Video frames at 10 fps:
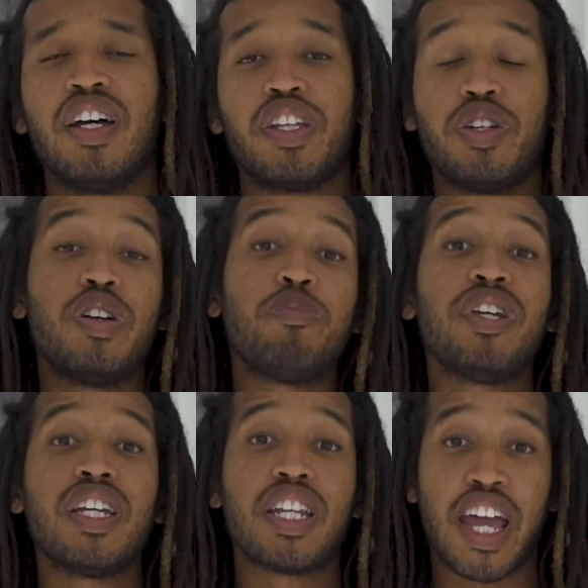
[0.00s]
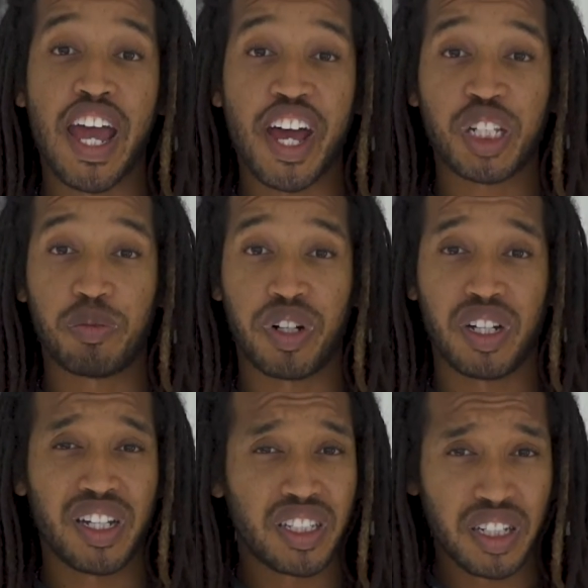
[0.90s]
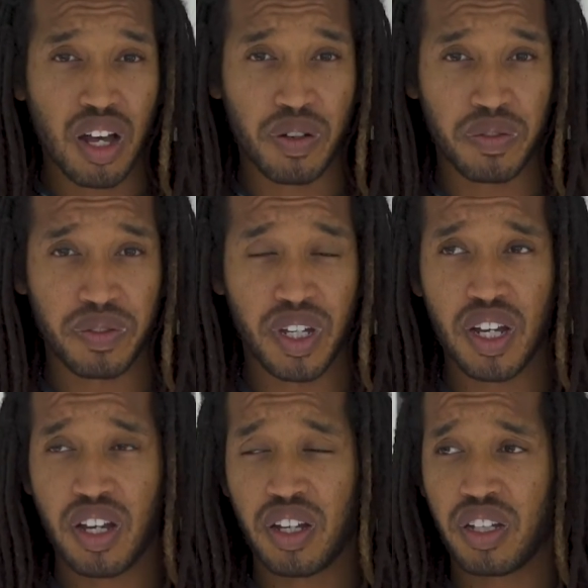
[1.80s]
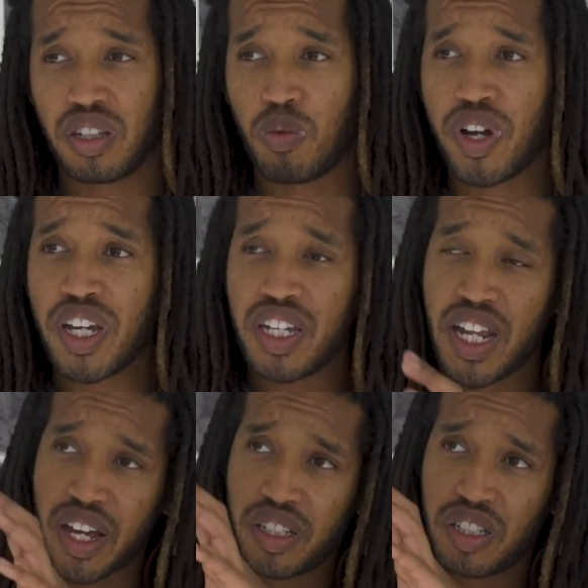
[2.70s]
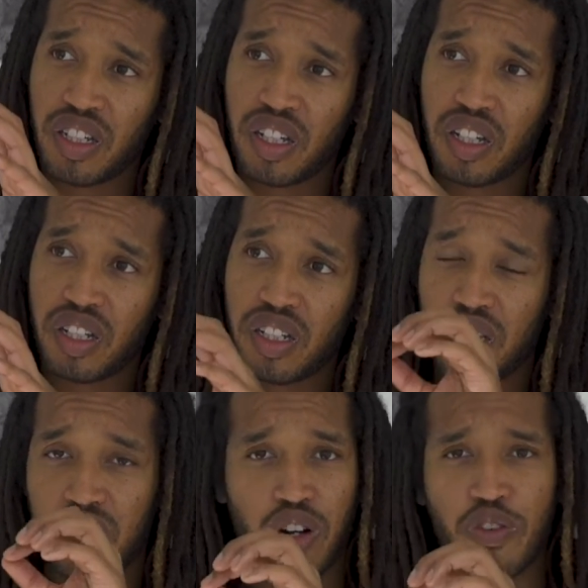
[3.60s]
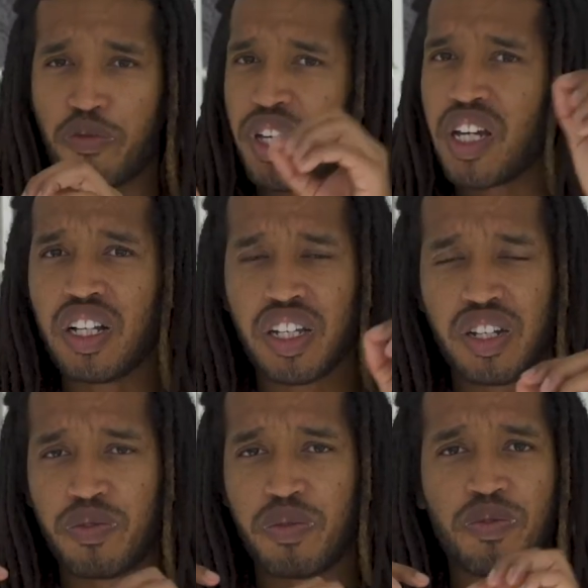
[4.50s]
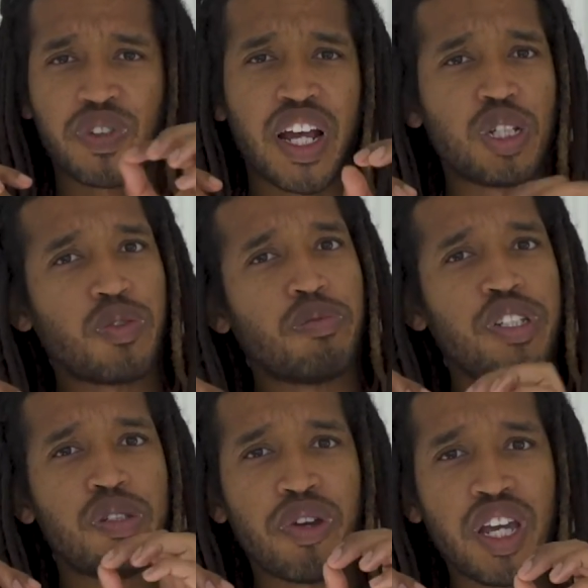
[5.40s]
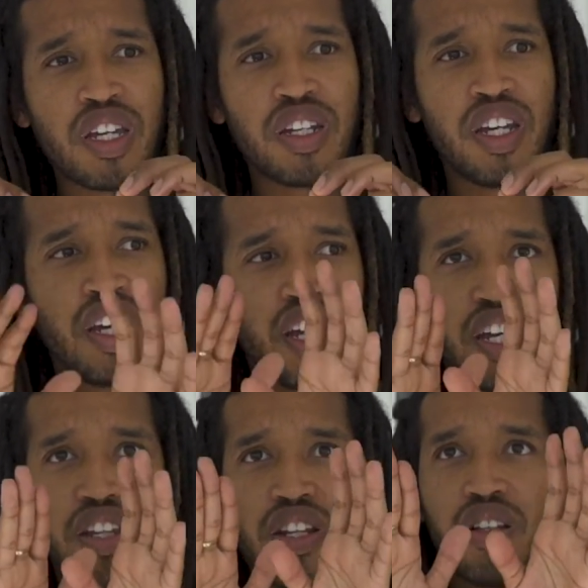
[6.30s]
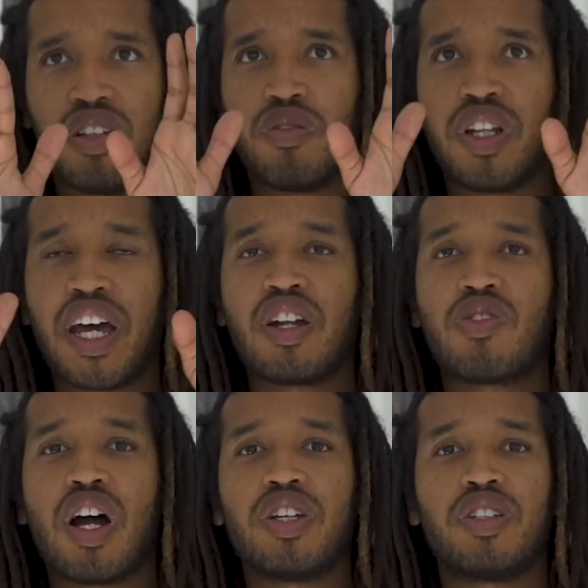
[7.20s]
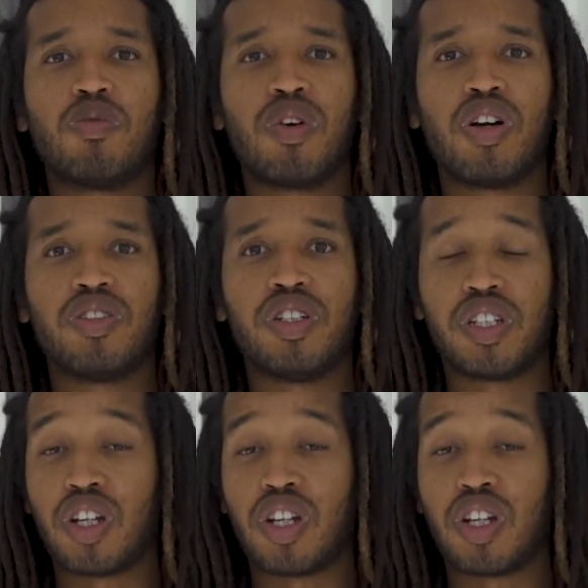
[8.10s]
the European diaspora itself, the way it has started from England or from France or from Spain and led across the world to